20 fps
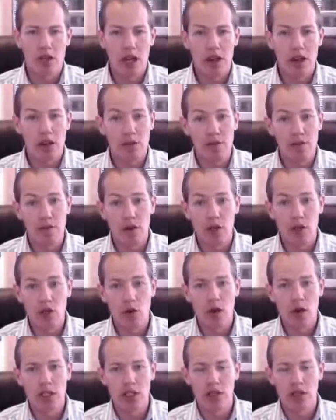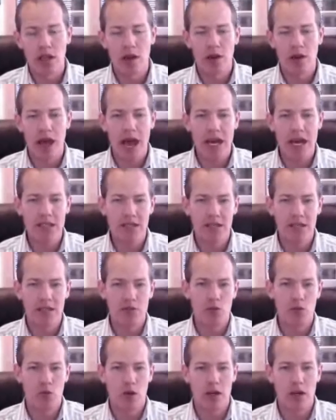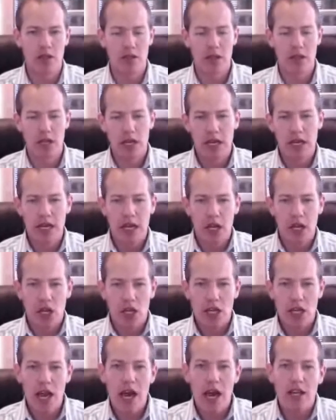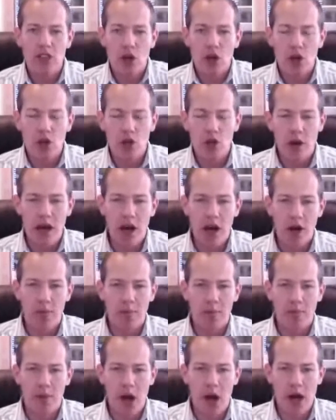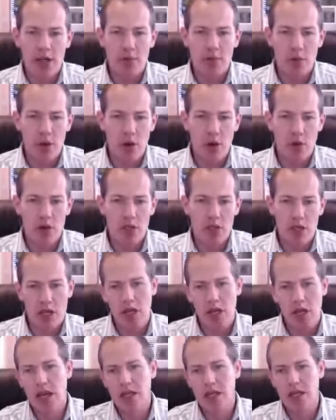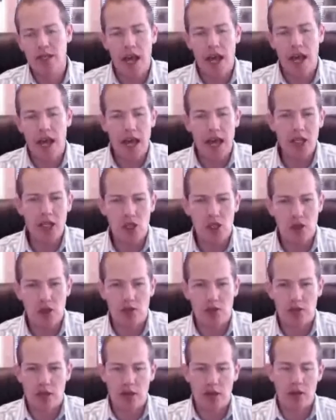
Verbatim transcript: kind of the first question they would ask us was, yeah, don't you help entrepreneurs connect to angels?